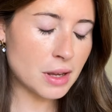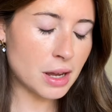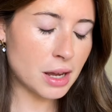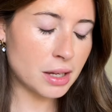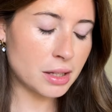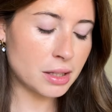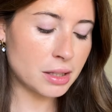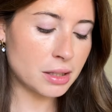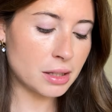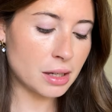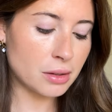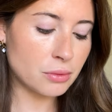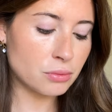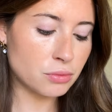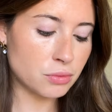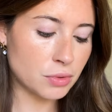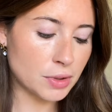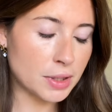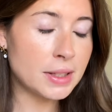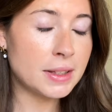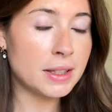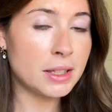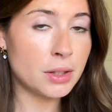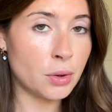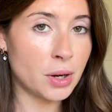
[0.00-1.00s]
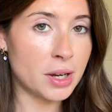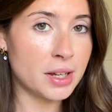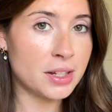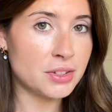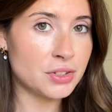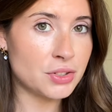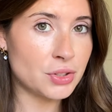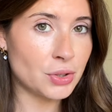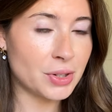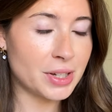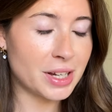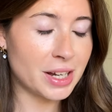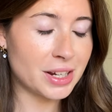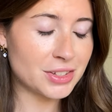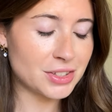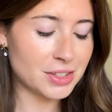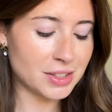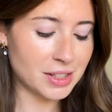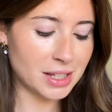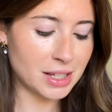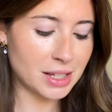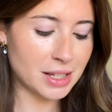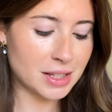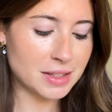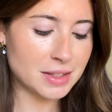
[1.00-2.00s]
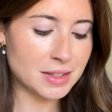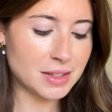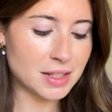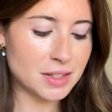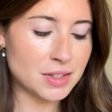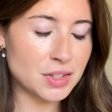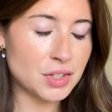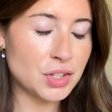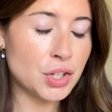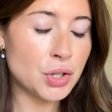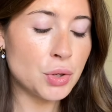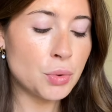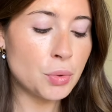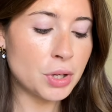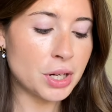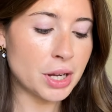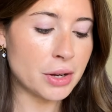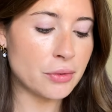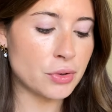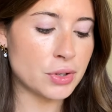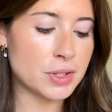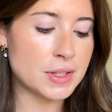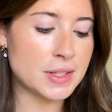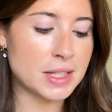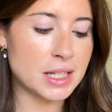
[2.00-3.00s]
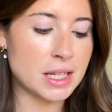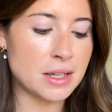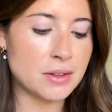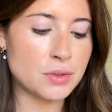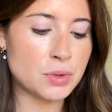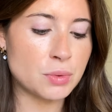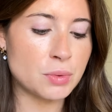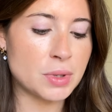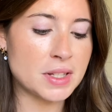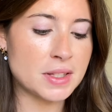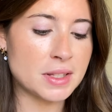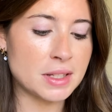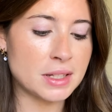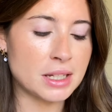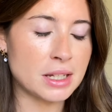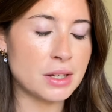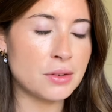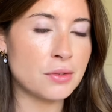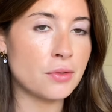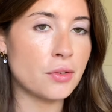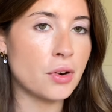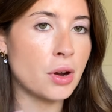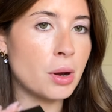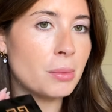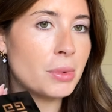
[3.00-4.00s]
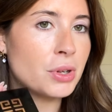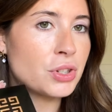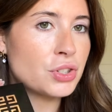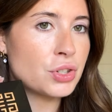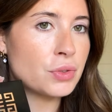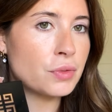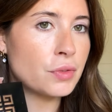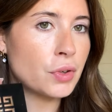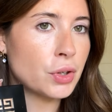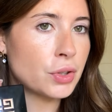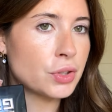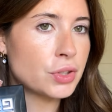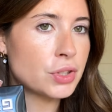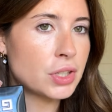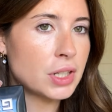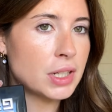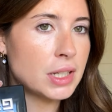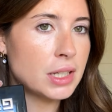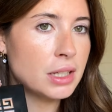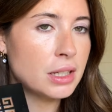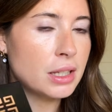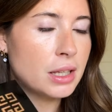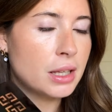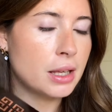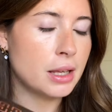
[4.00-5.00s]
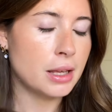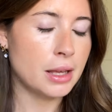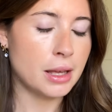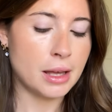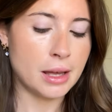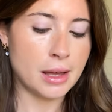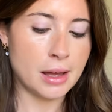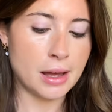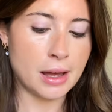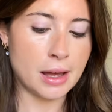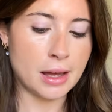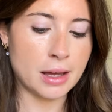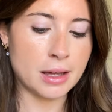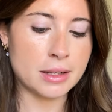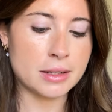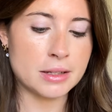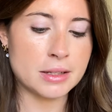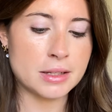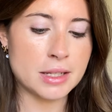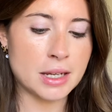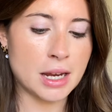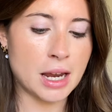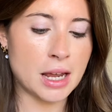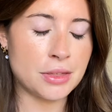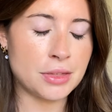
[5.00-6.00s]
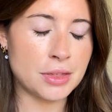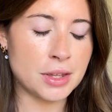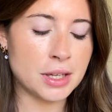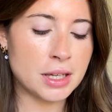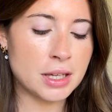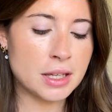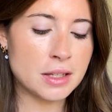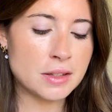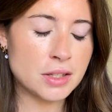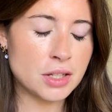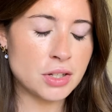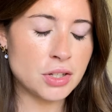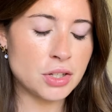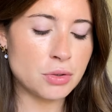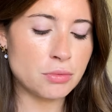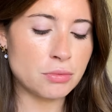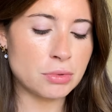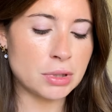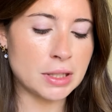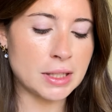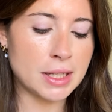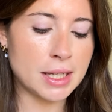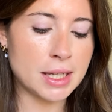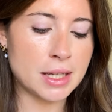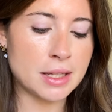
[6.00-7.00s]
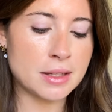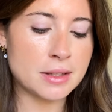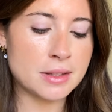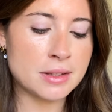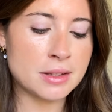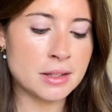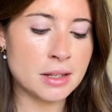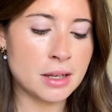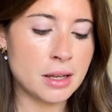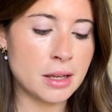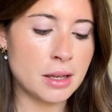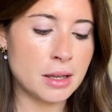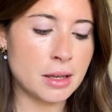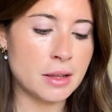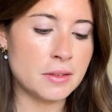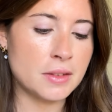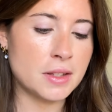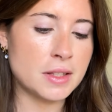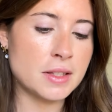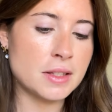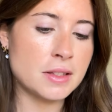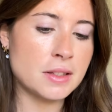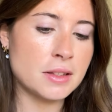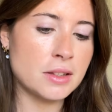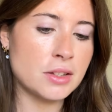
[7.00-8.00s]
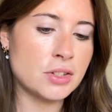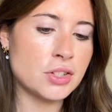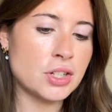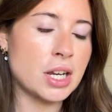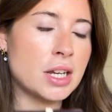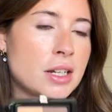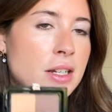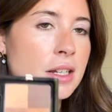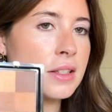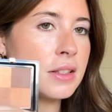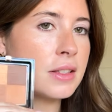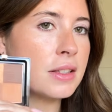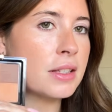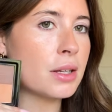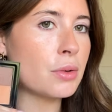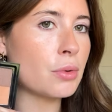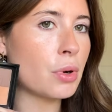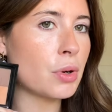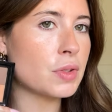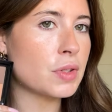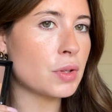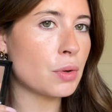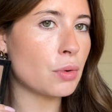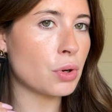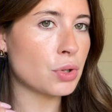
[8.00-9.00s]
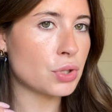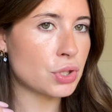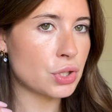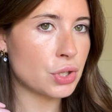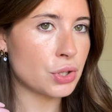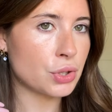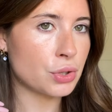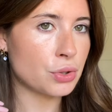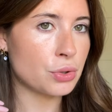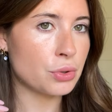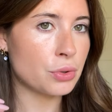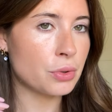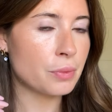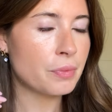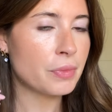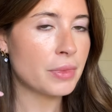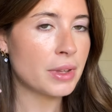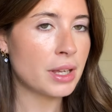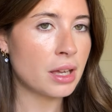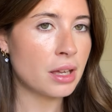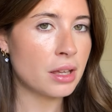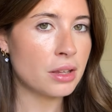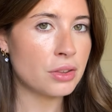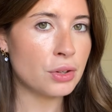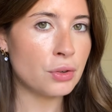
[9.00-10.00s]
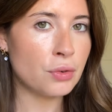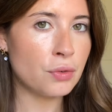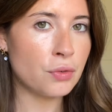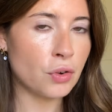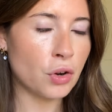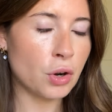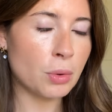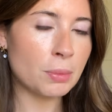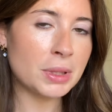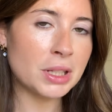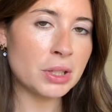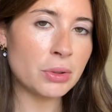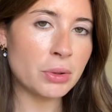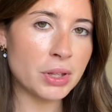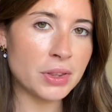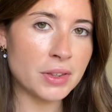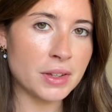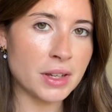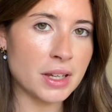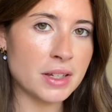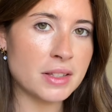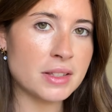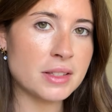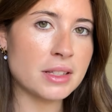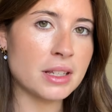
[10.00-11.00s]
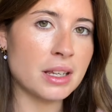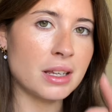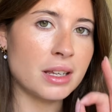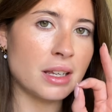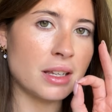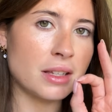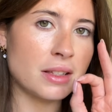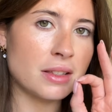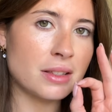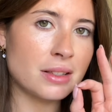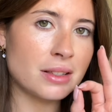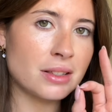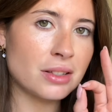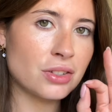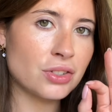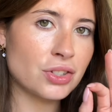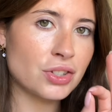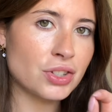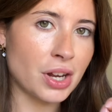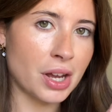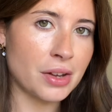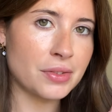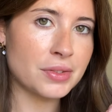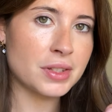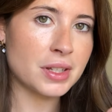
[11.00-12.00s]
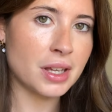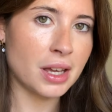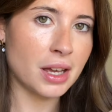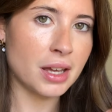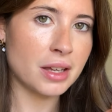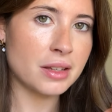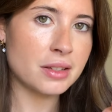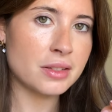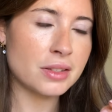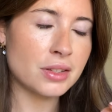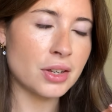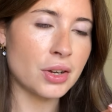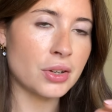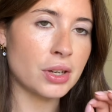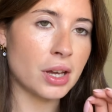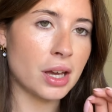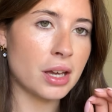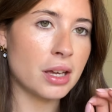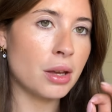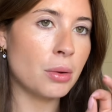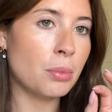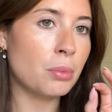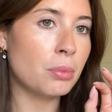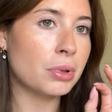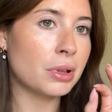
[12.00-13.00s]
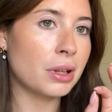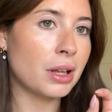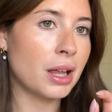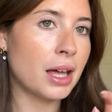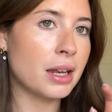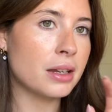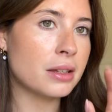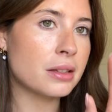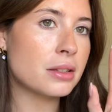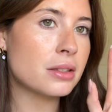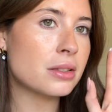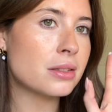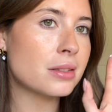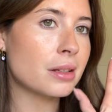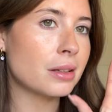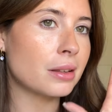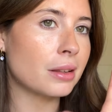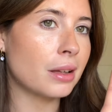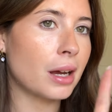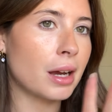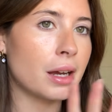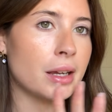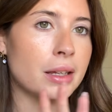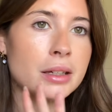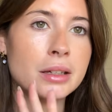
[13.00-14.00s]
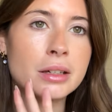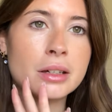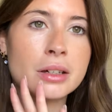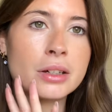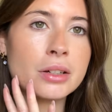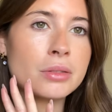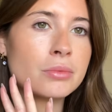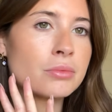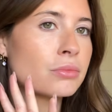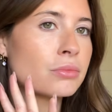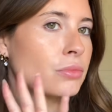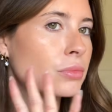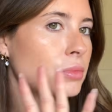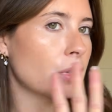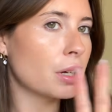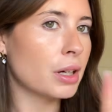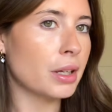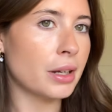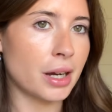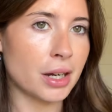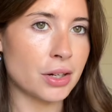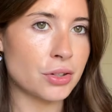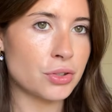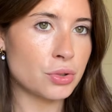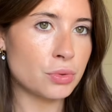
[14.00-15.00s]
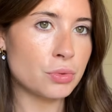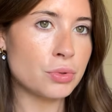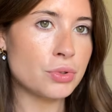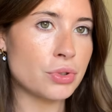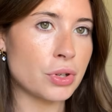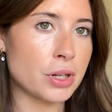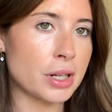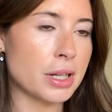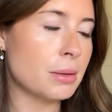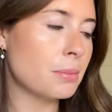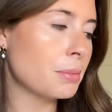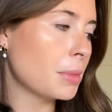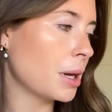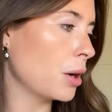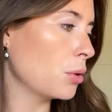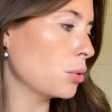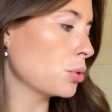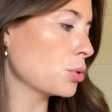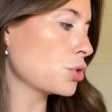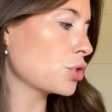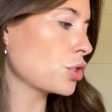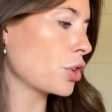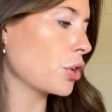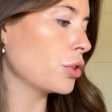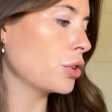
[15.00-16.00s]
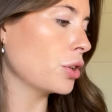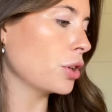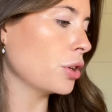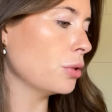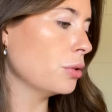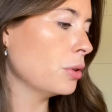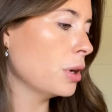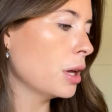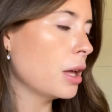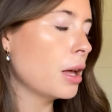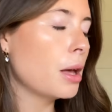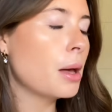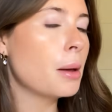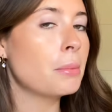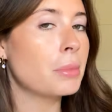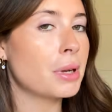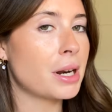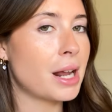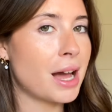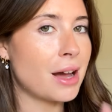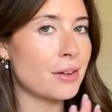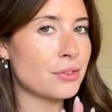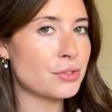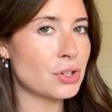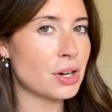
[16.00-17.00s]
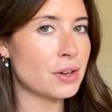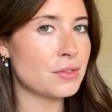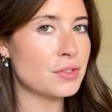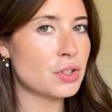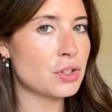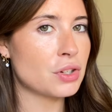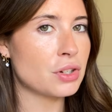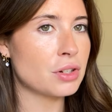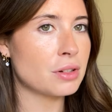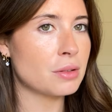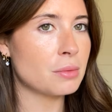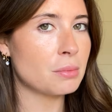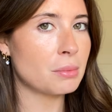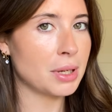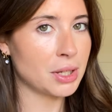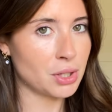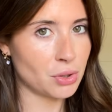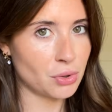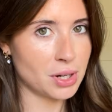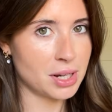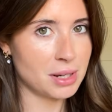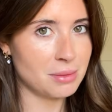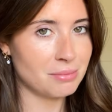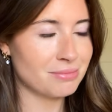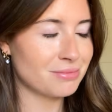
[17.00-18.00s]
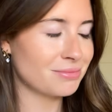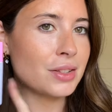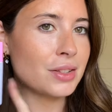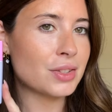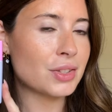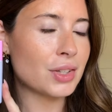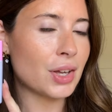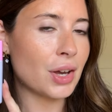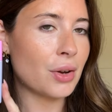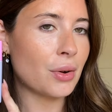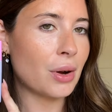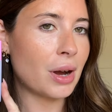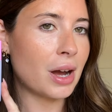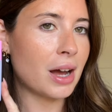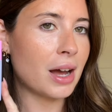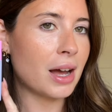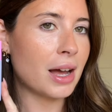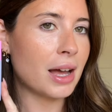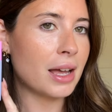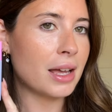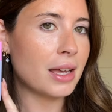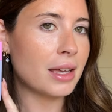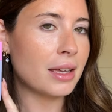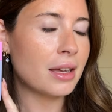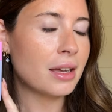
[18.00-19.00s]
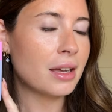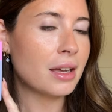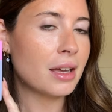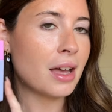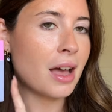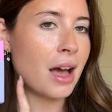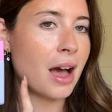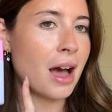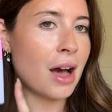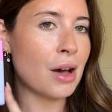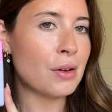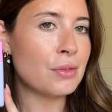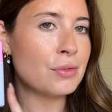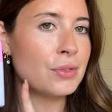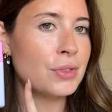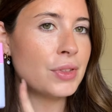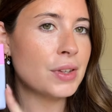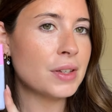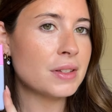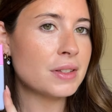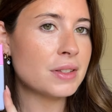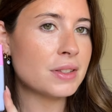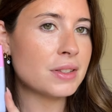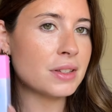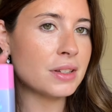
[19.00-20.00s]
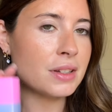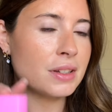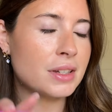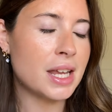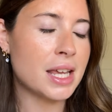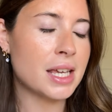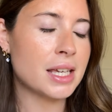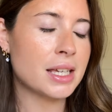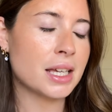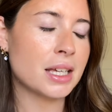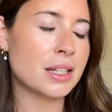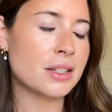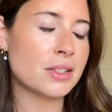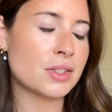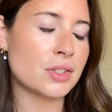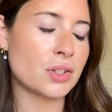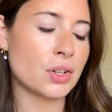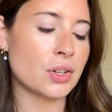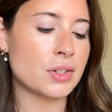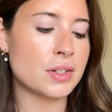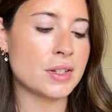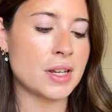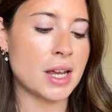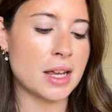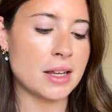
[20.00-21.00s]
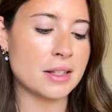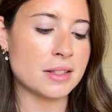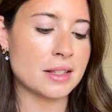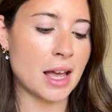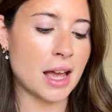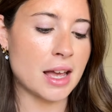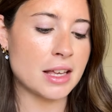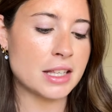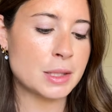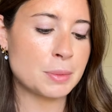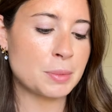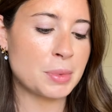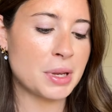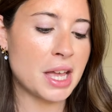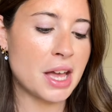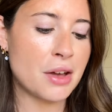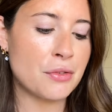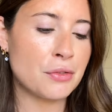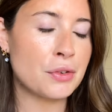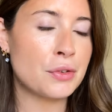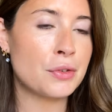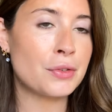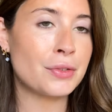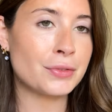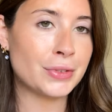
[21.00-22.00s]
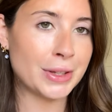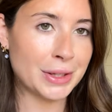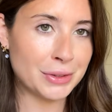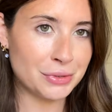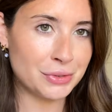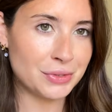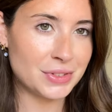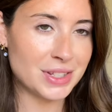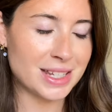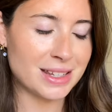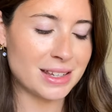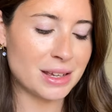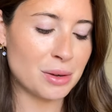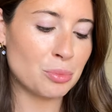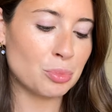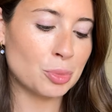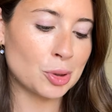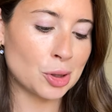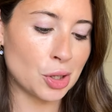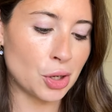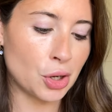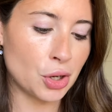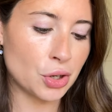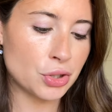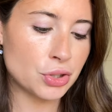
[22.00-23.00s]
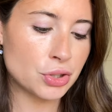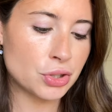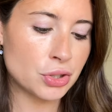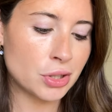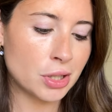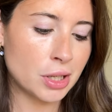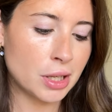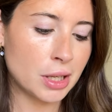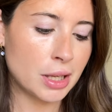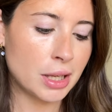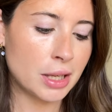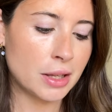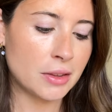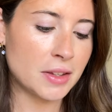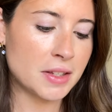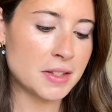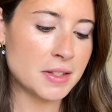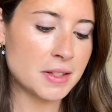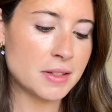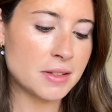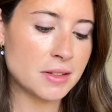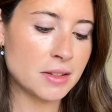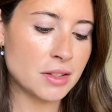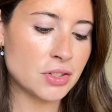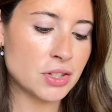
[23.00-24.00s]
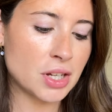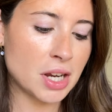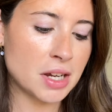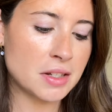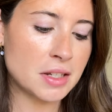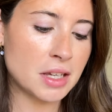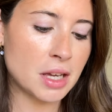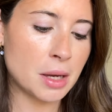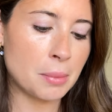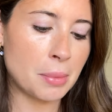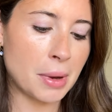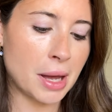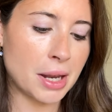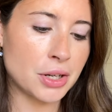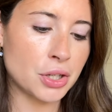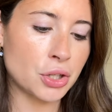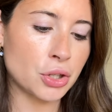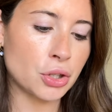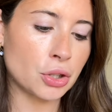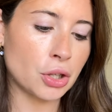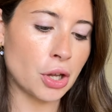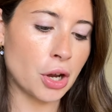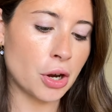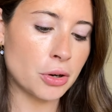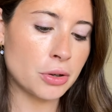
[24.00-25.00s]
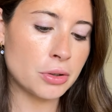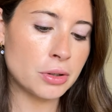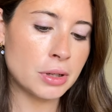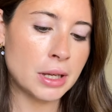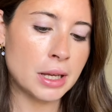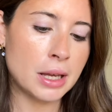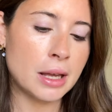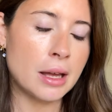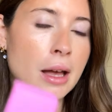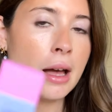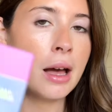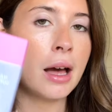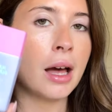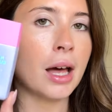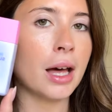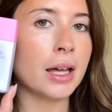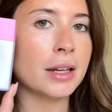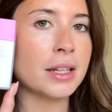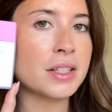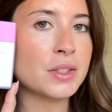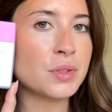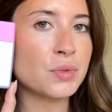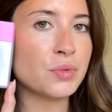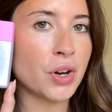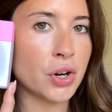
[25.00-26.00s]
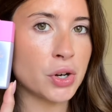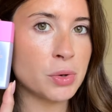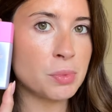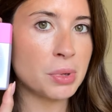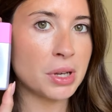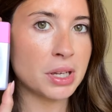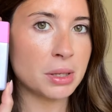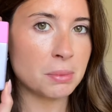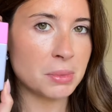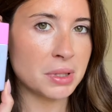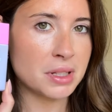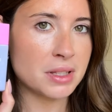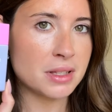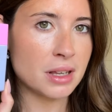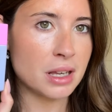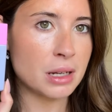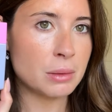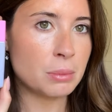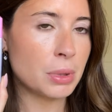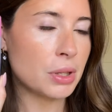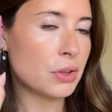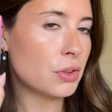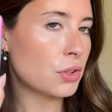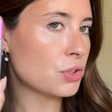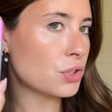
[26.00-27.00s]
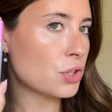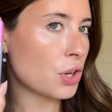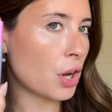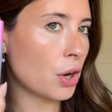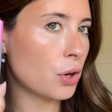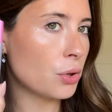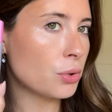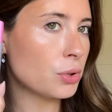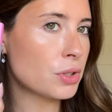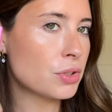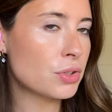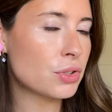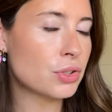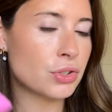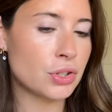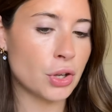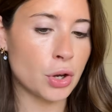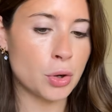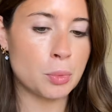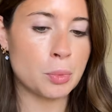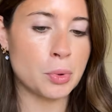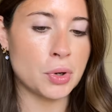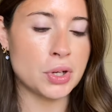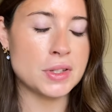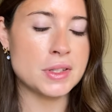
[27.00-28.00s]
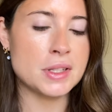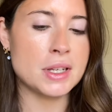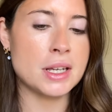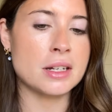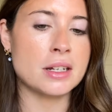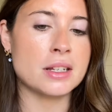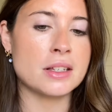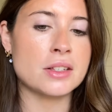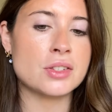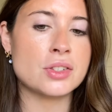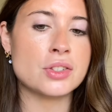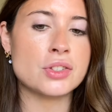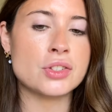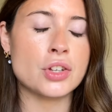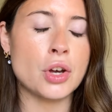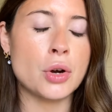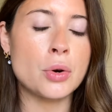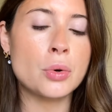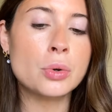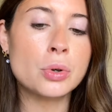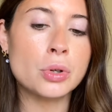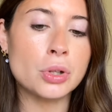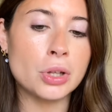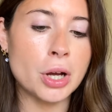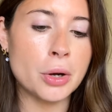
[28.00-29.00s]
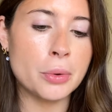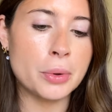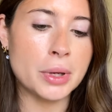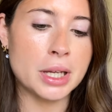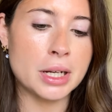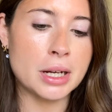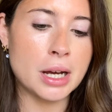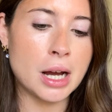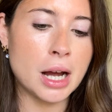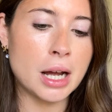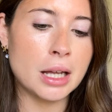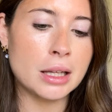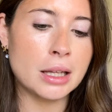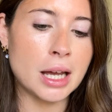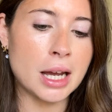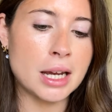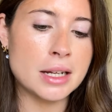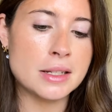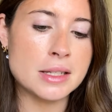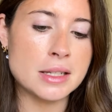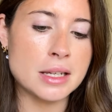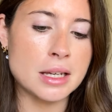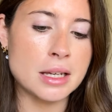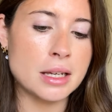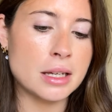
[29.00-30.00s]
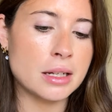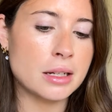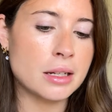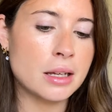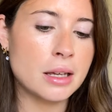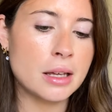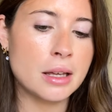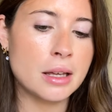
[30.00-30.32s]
I really quite enjoy actually is this new one I've received recently from Givenchy, and I think it's a new release. This is in the shade 002. The formula on this is chef's kiss, okay? It blends like an actual dream. I will show you, but after I've done my cream. So I have this Naked Sundays SPF 50 blush. This is in the shade Cabana Glow, and it's very pigmented, but the tone is so pretty and it's so glowy and highlighty, and